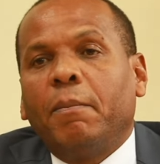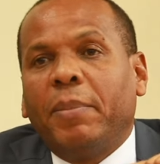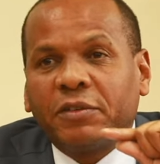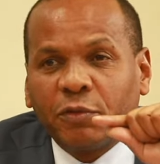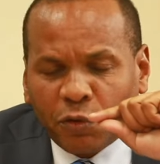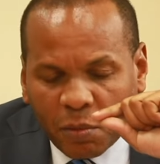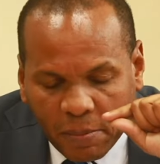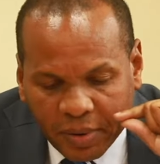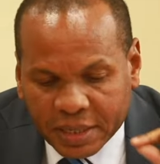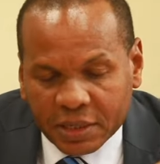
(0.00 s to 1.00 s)
but from
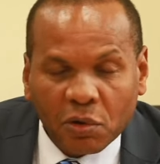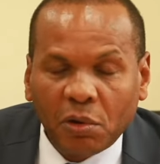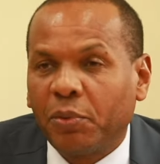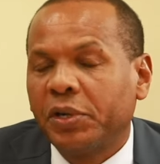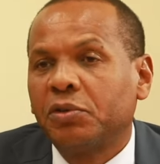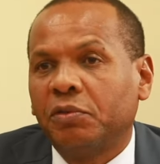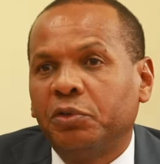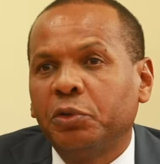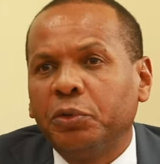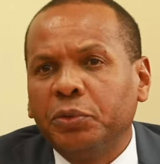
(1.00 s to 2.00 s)
a practical point of
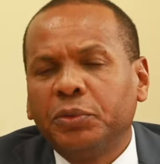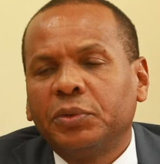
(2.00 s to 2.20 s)
view,